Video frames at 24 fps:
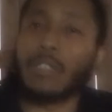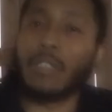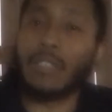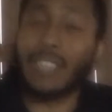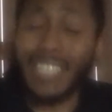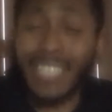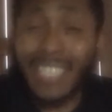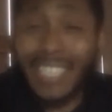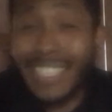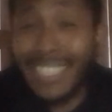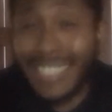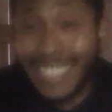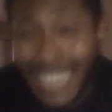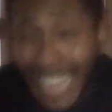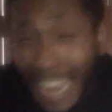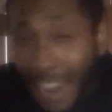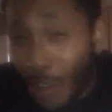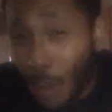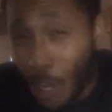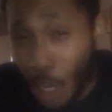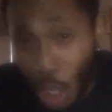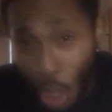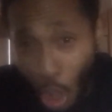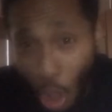This is
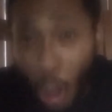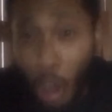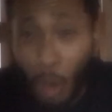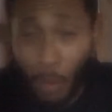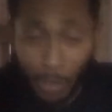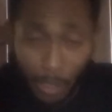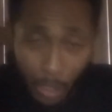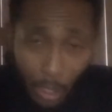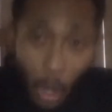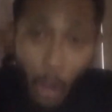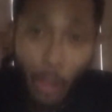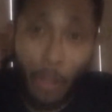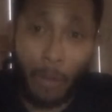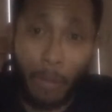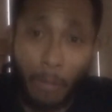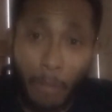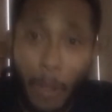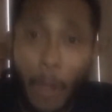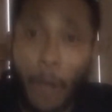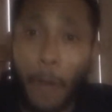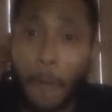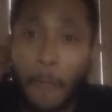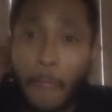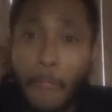Derek Carr we're talking
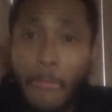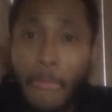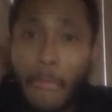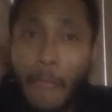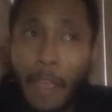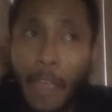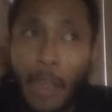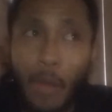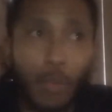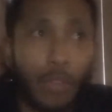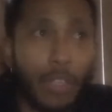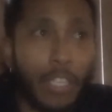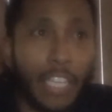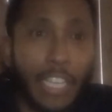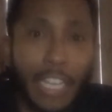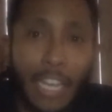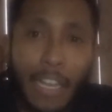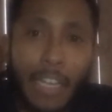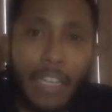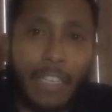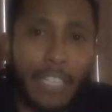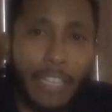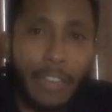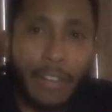about, and we're looking at a
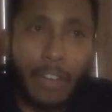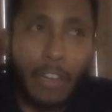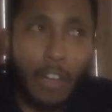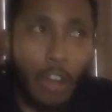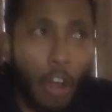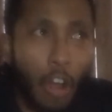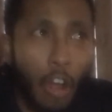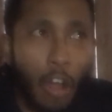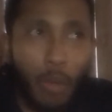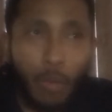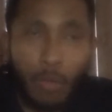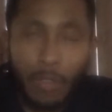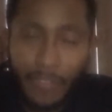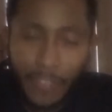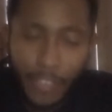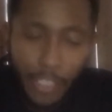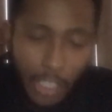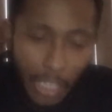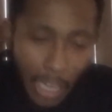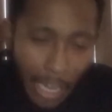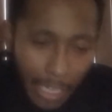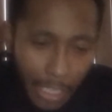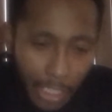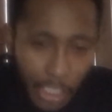Derek Carr with a
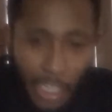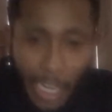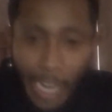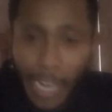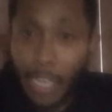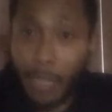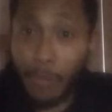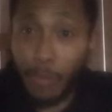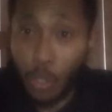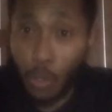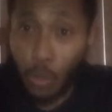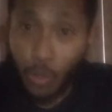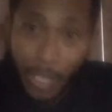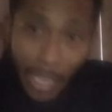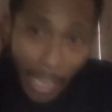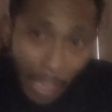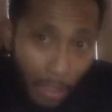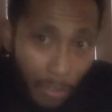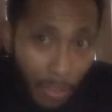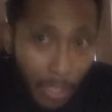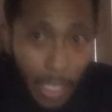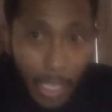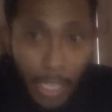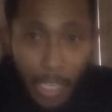Josh Jacobs who's
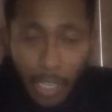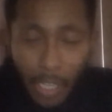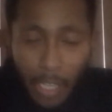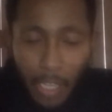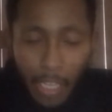healthy.